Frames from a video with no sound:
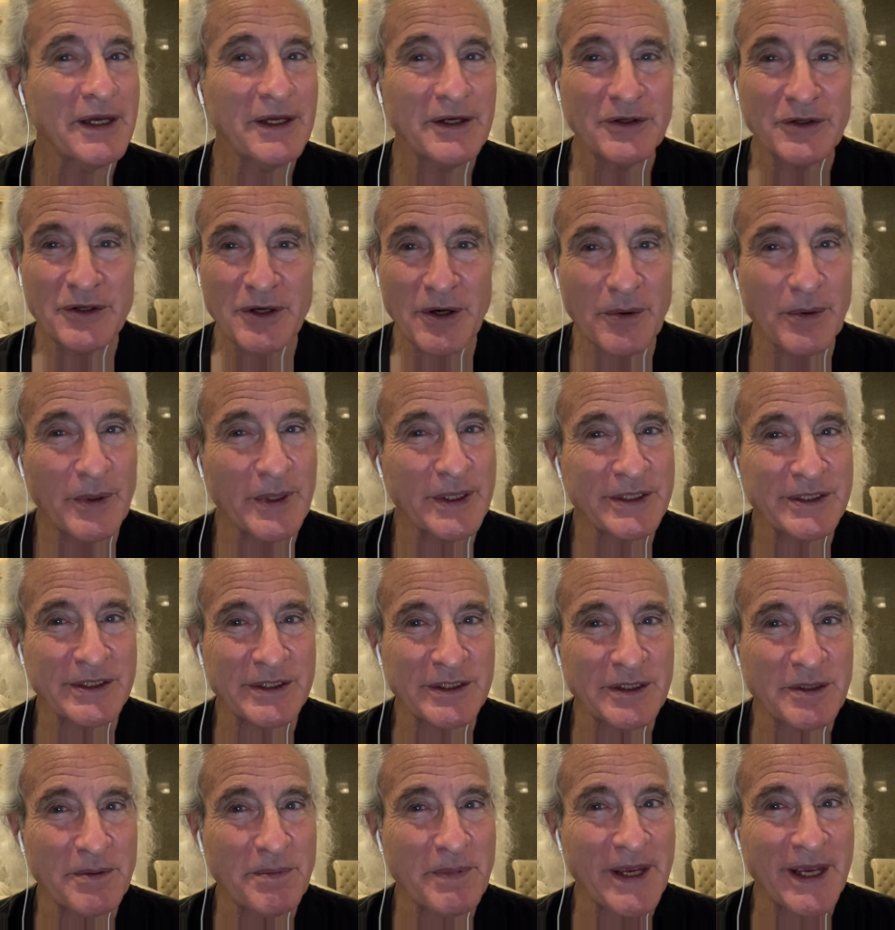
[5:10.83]
No reason
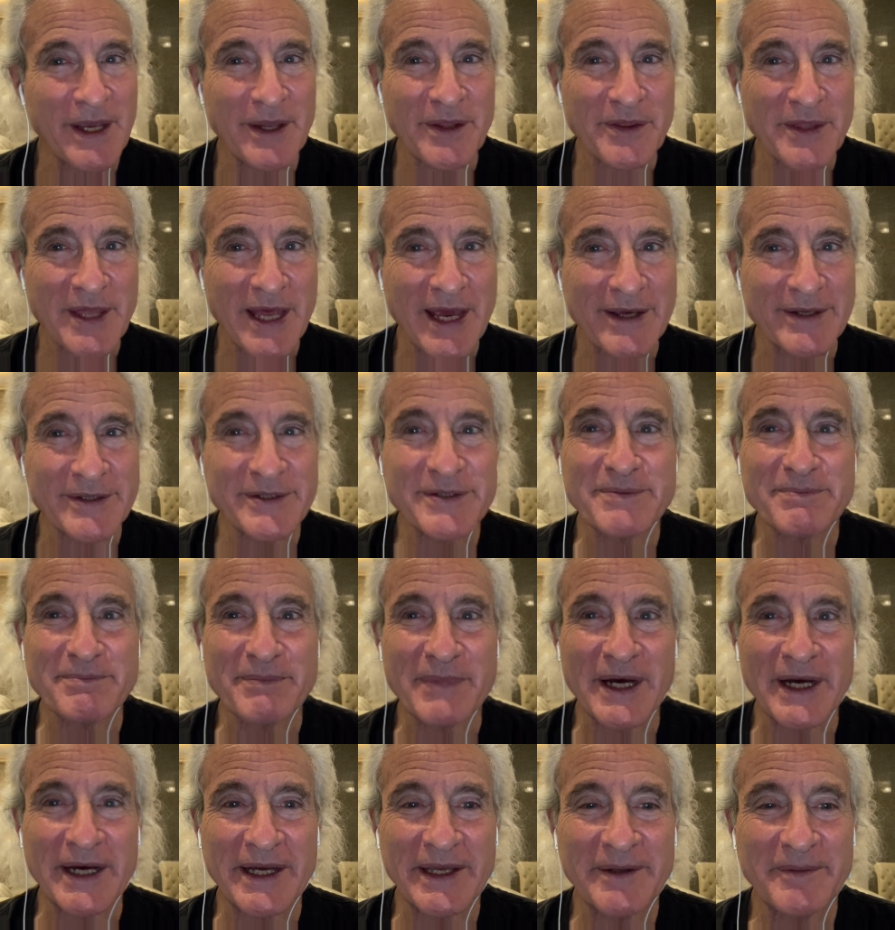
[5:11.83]
to pay 1,000
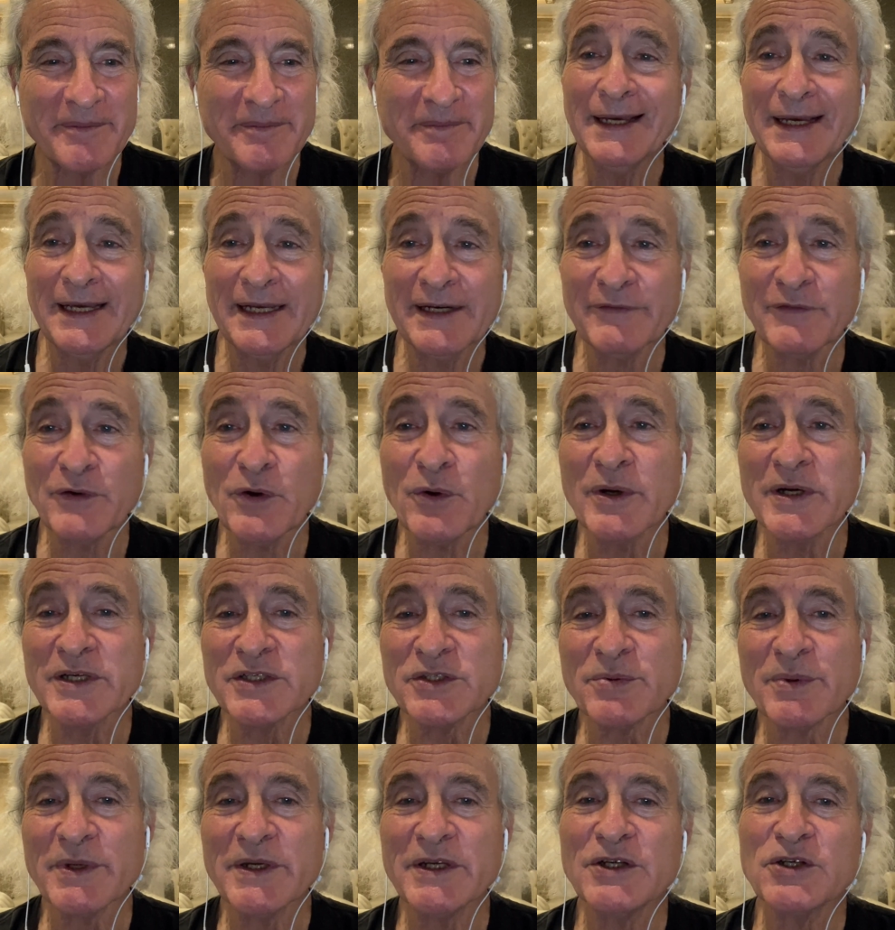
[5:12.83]
baht. And of
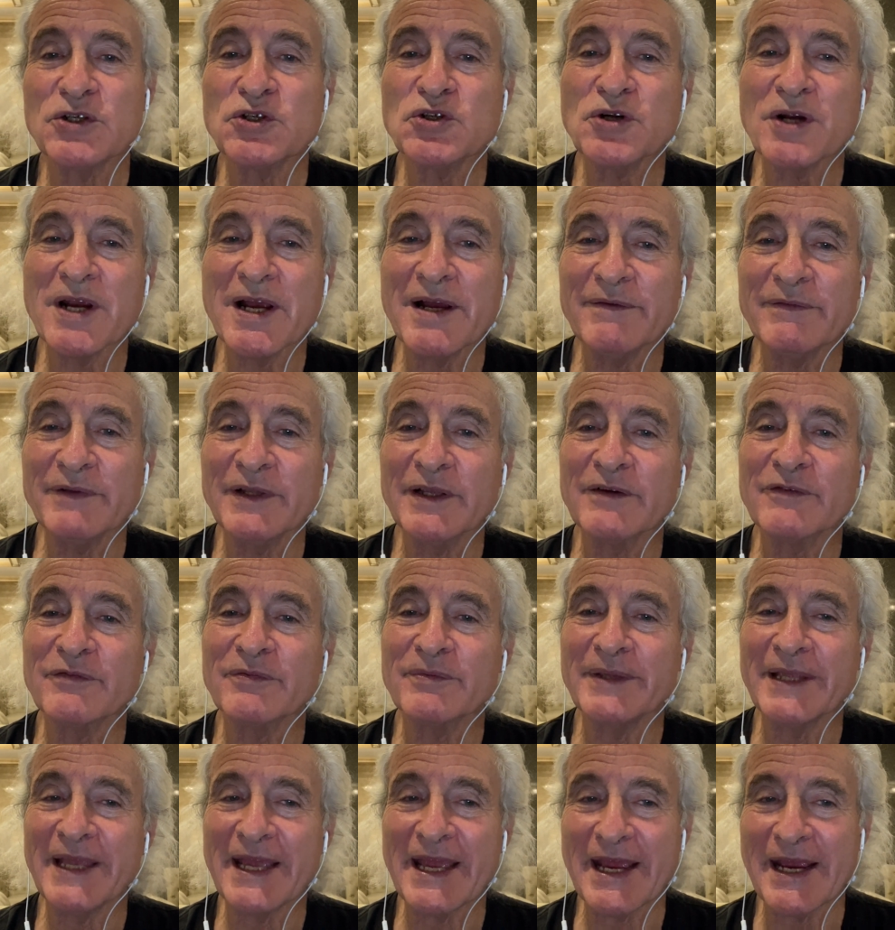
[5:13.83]
course, when you're traveling
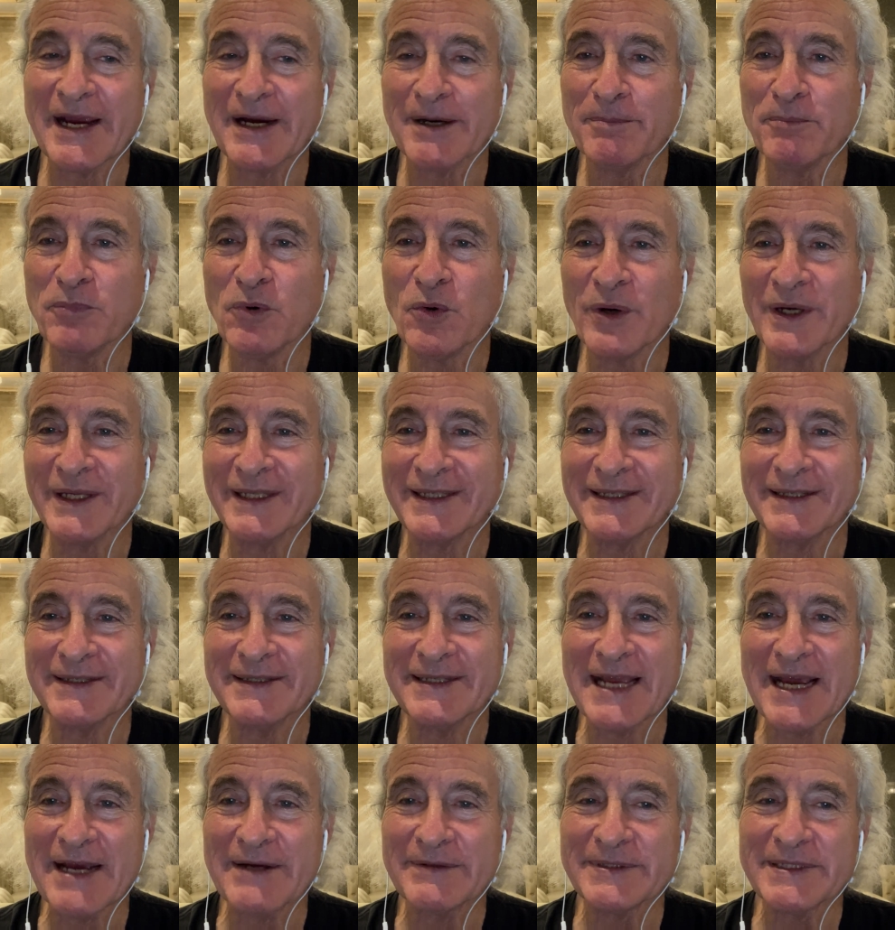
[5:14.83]
from the airport to
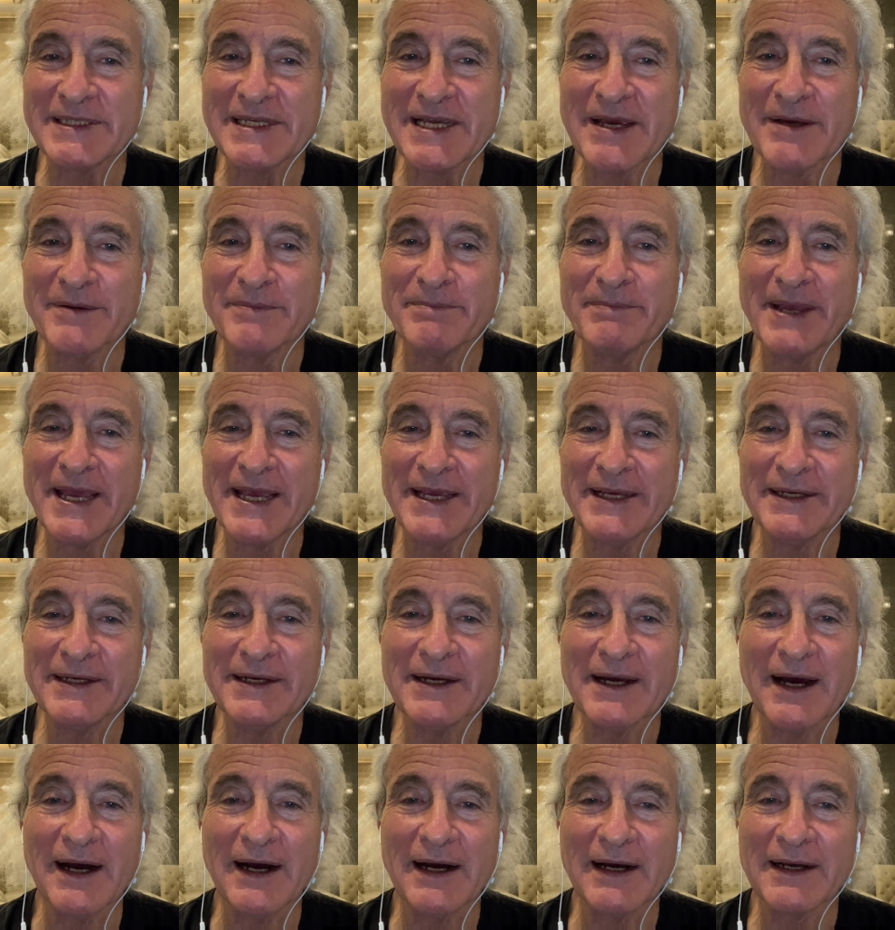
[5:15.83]
downtown
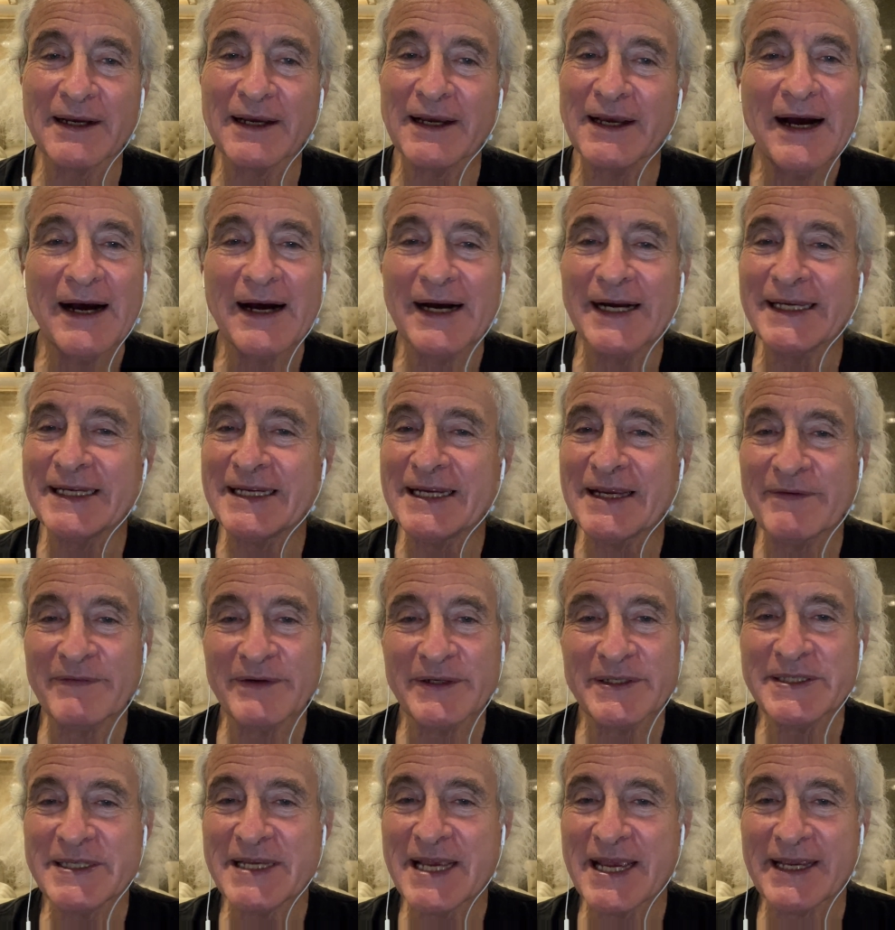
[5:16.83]
Bangkok, I never
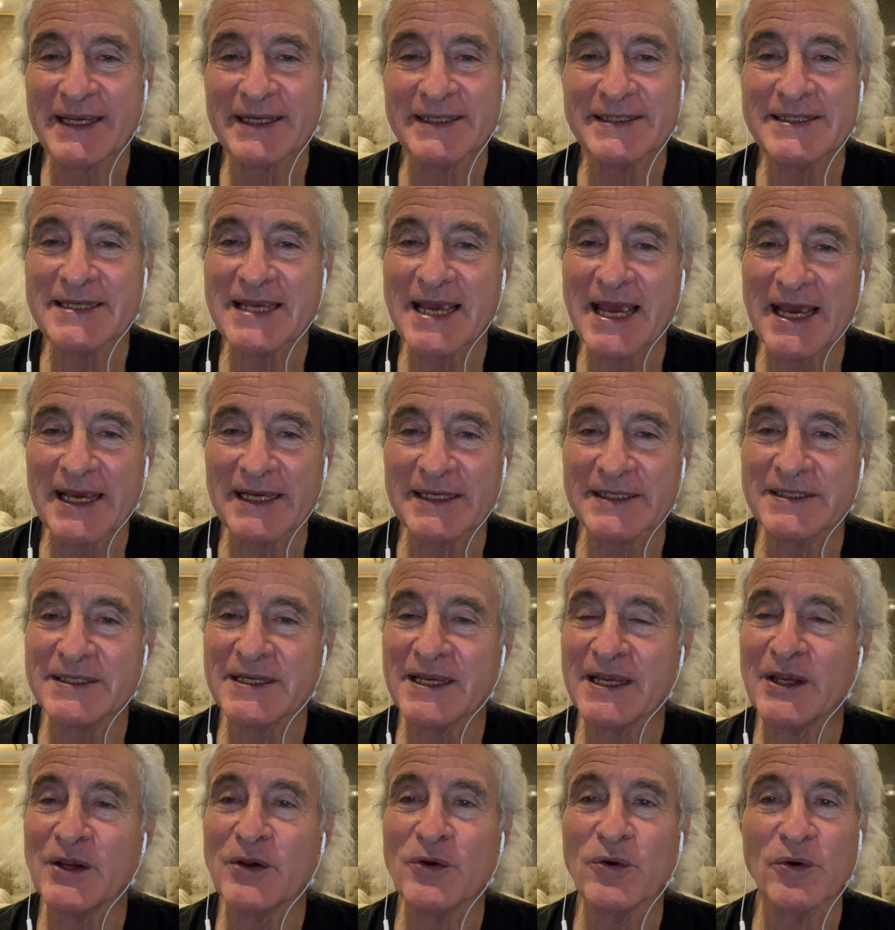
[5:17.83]
take a
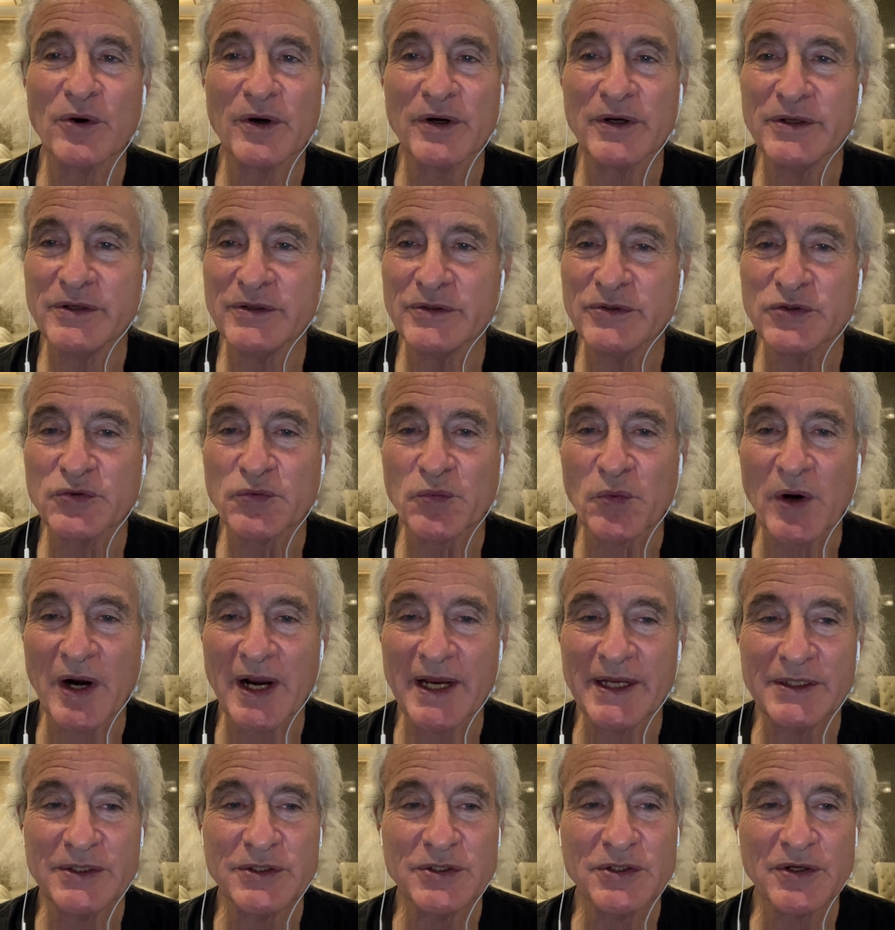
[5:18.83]
taxi or use
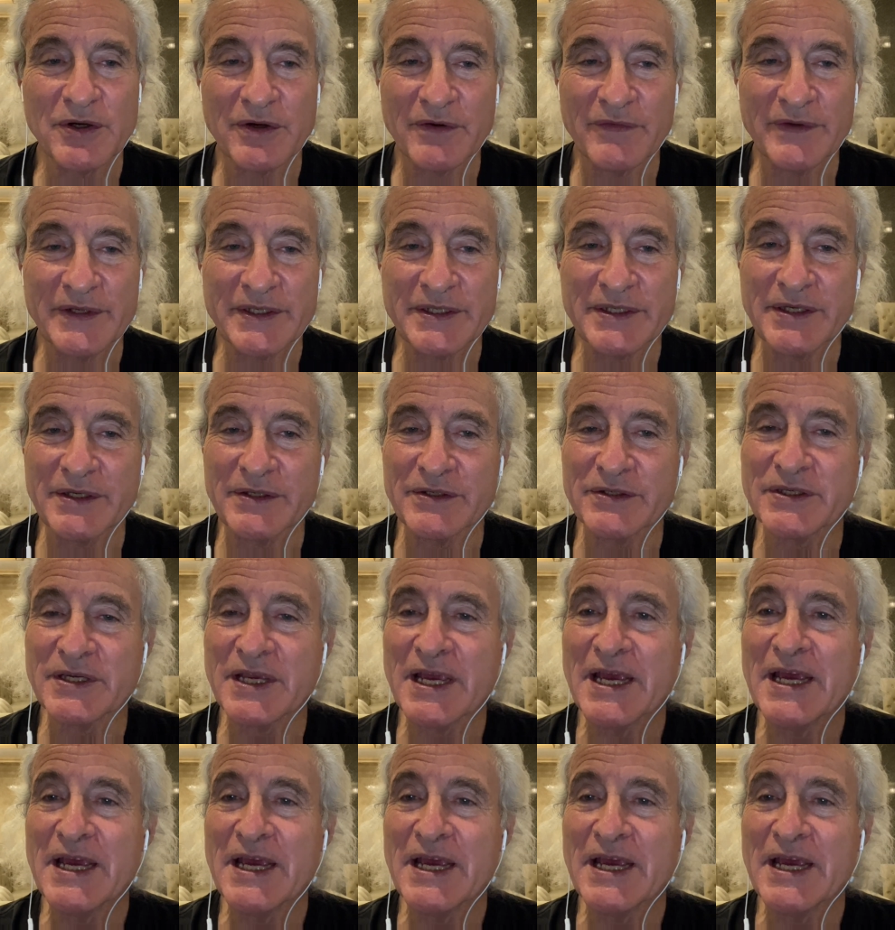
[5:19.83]
ride services.